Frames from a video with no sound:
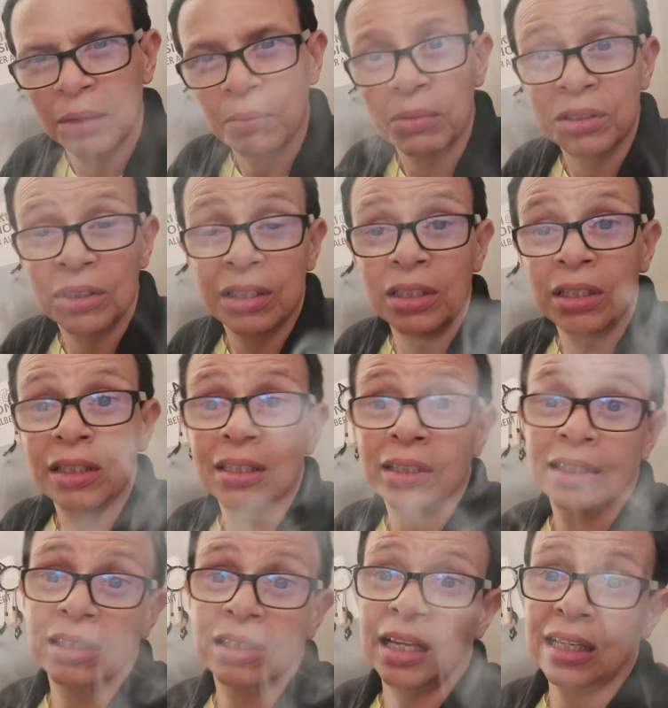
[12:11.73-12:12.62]
But see,
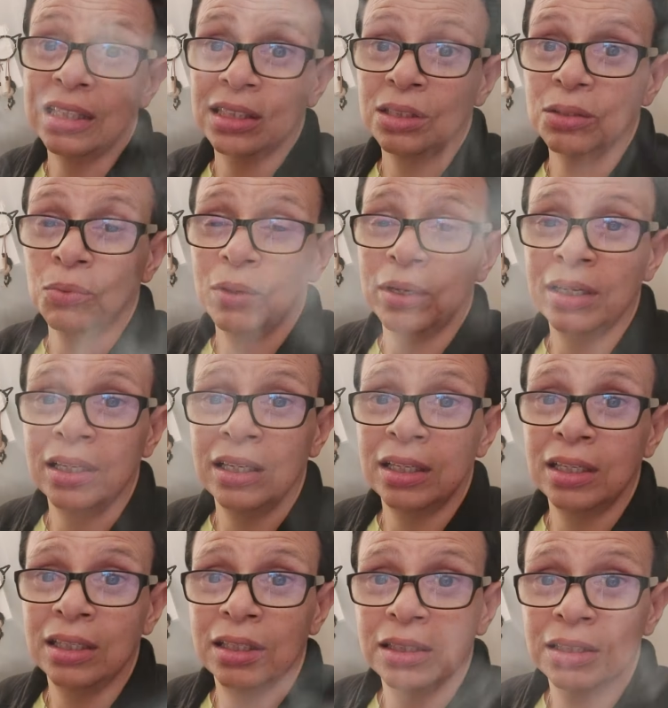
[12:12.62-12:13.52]
that's the way
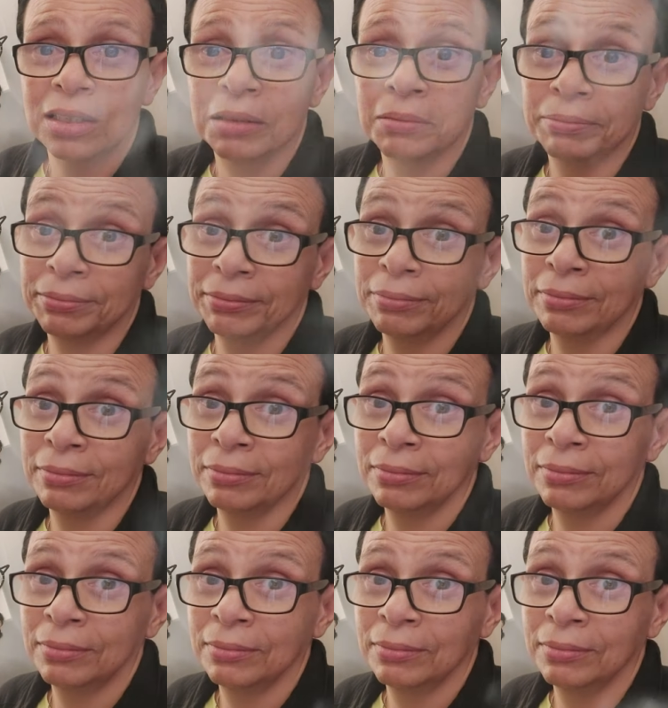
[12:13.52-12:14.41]
he is.
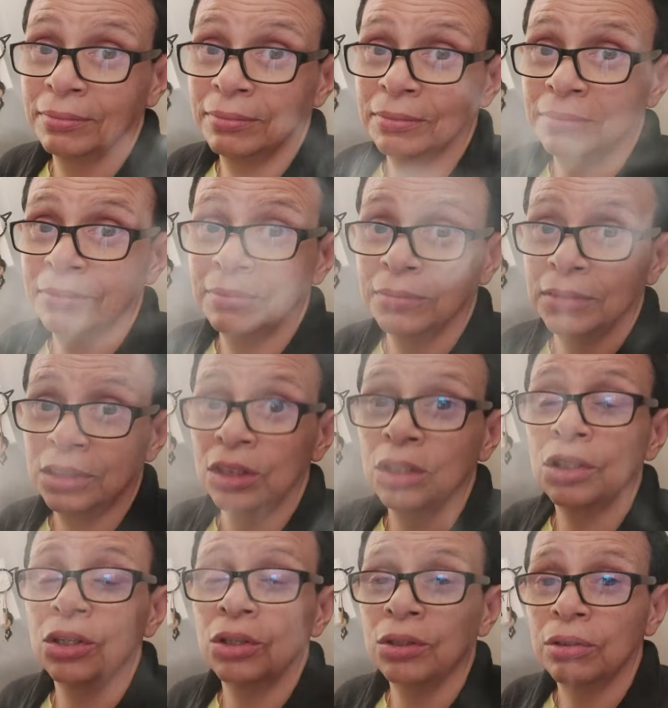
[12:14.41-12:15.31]

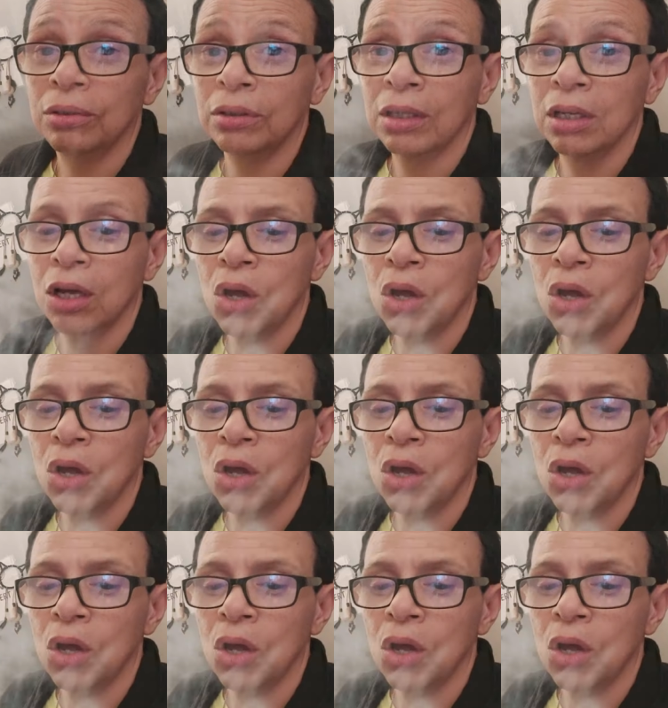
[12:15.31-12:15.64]
You learn.